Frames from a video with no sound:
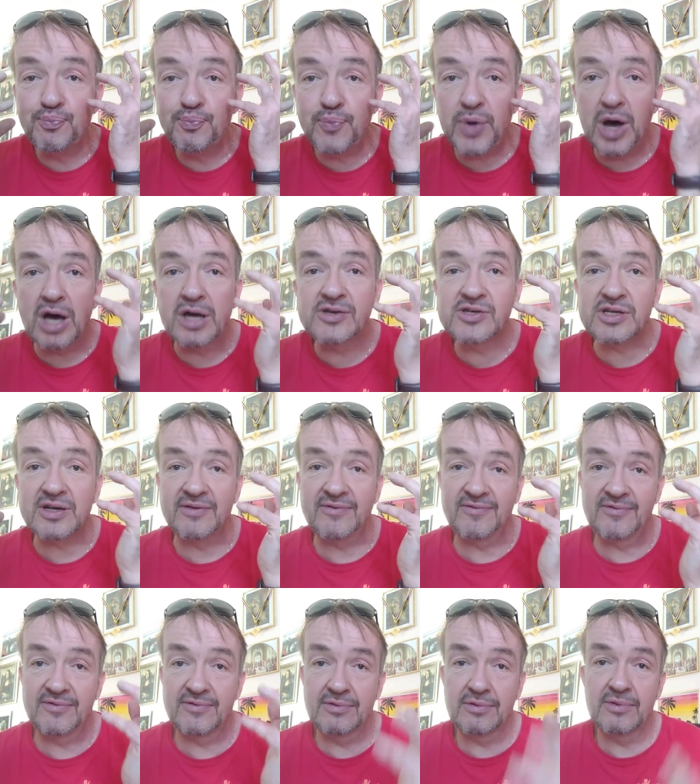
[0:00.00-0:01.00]

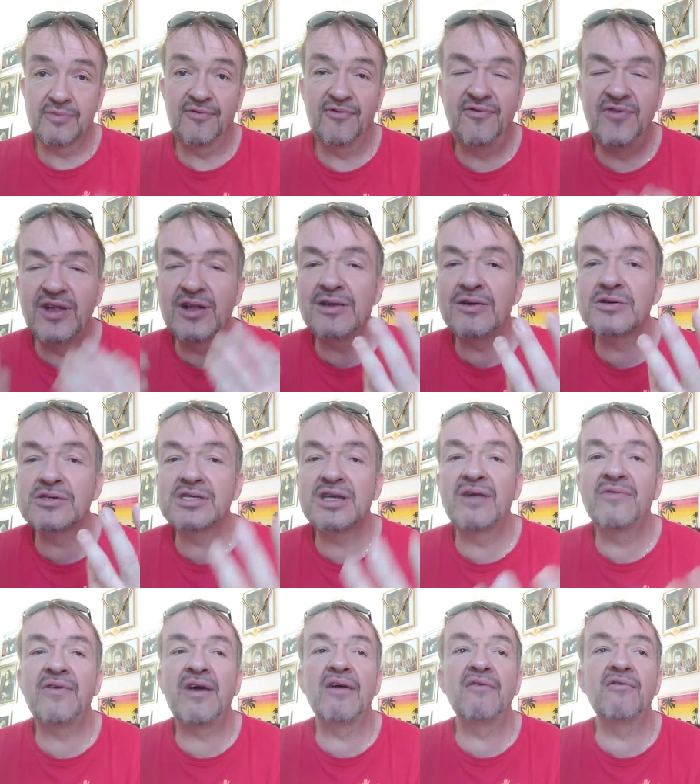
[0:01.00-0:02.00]
Positive. Fill
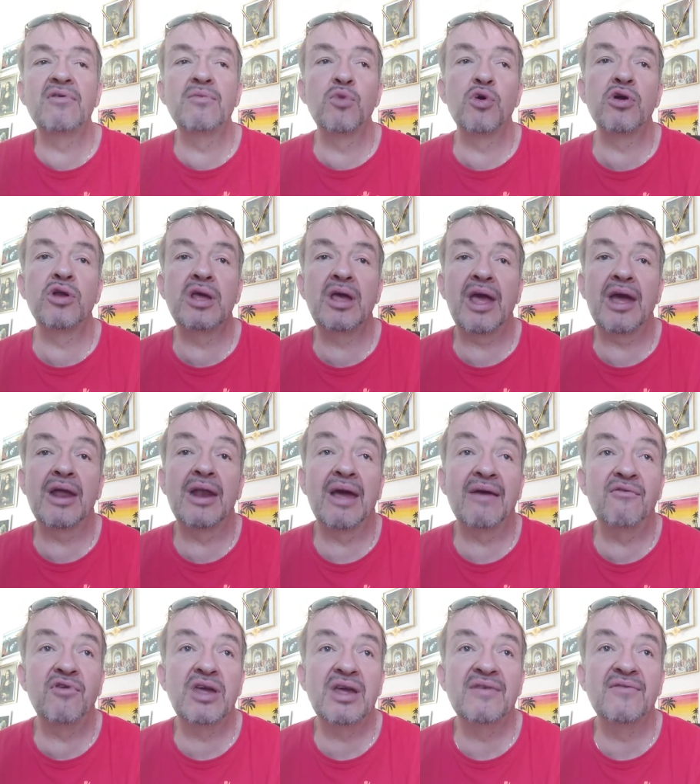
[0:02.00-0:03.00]
yourself every morning and
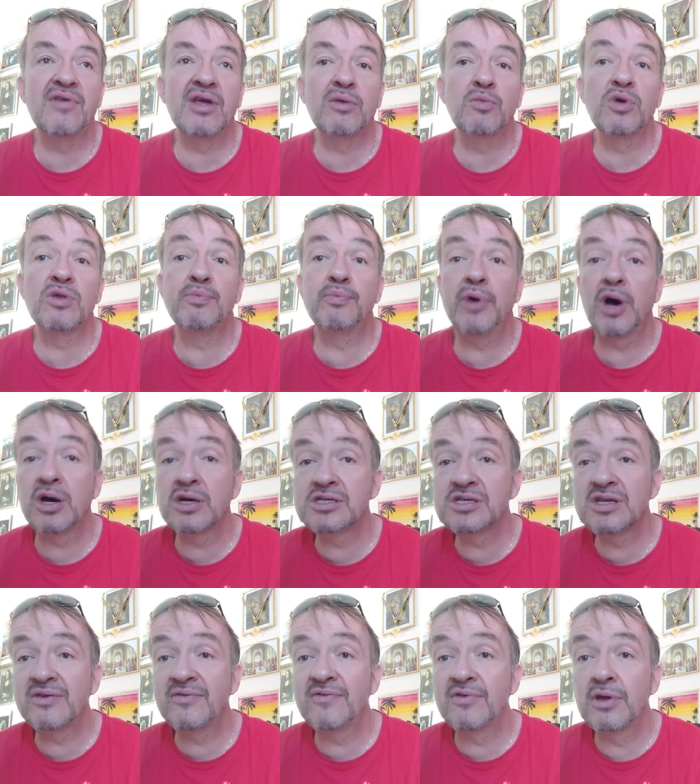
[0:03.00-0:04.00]
every evening with
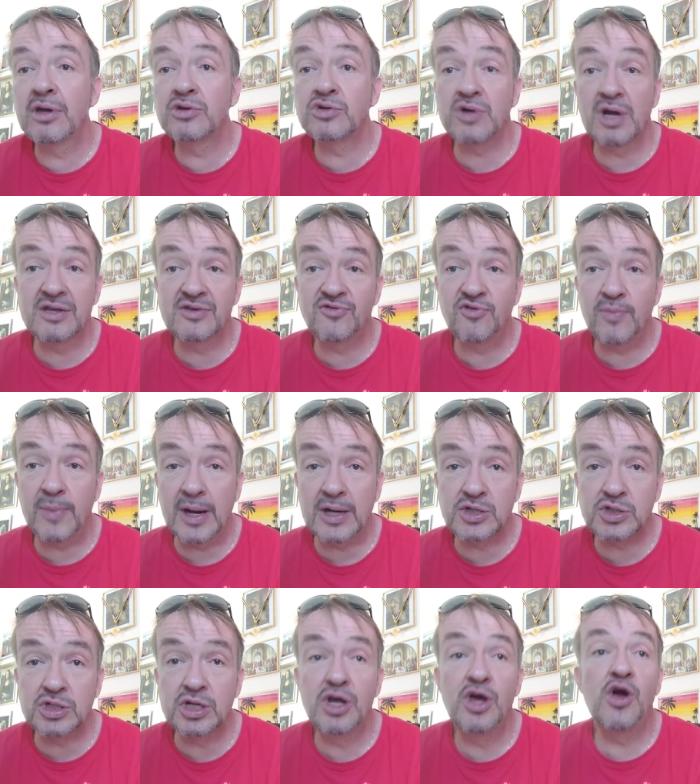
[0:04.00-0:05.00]
positive
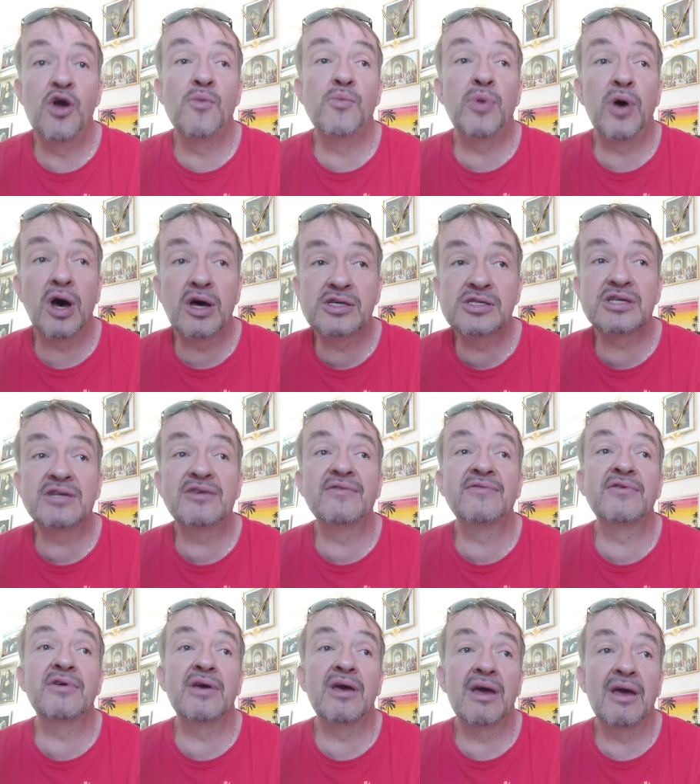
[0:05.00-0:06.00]
transformation,
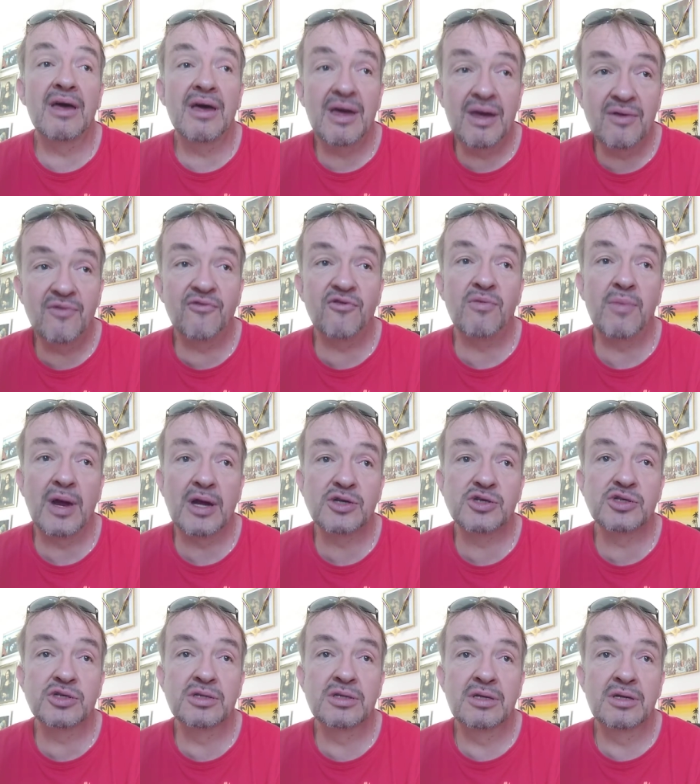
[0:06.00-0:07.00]
positive
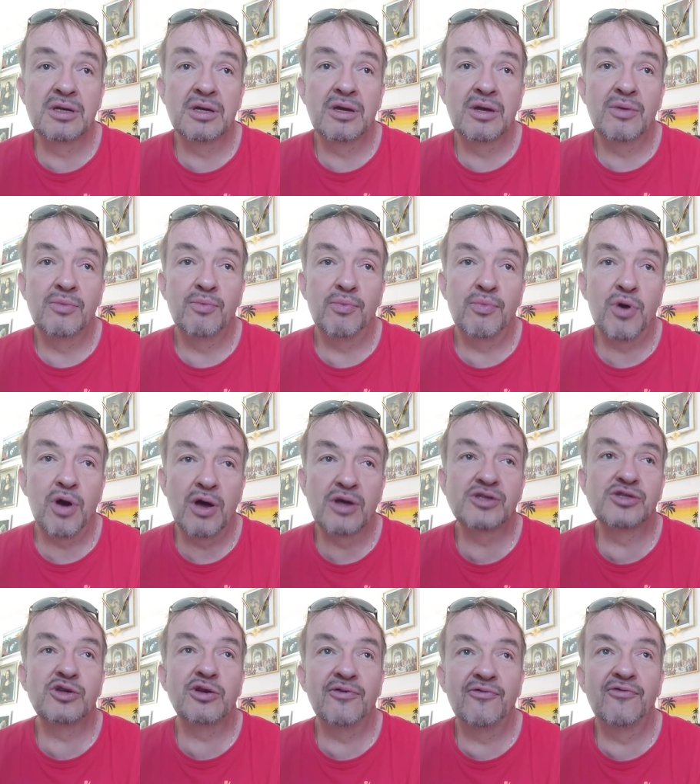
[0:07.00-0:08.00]
information,
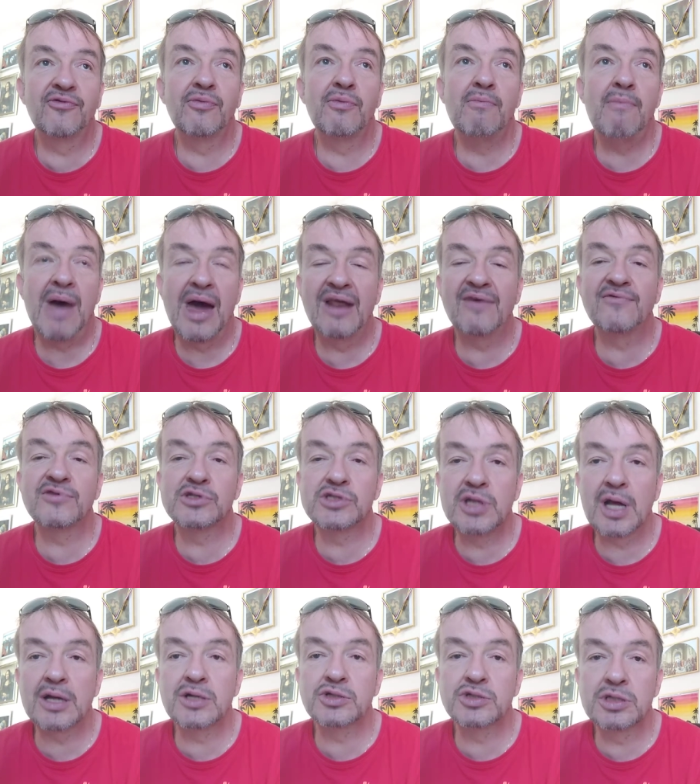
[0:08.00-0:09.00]
positive
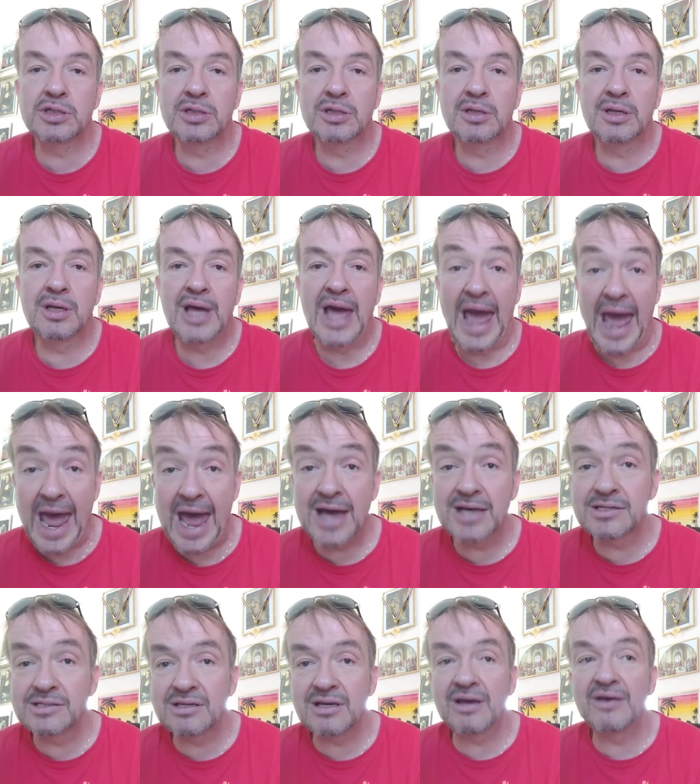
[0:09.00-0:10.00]
manifestation,
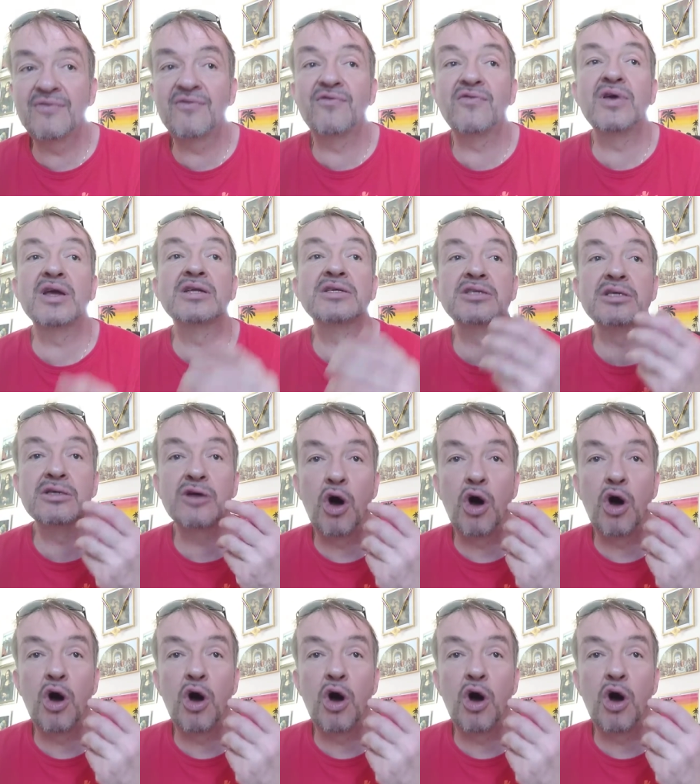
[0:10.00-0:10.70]
as if it, it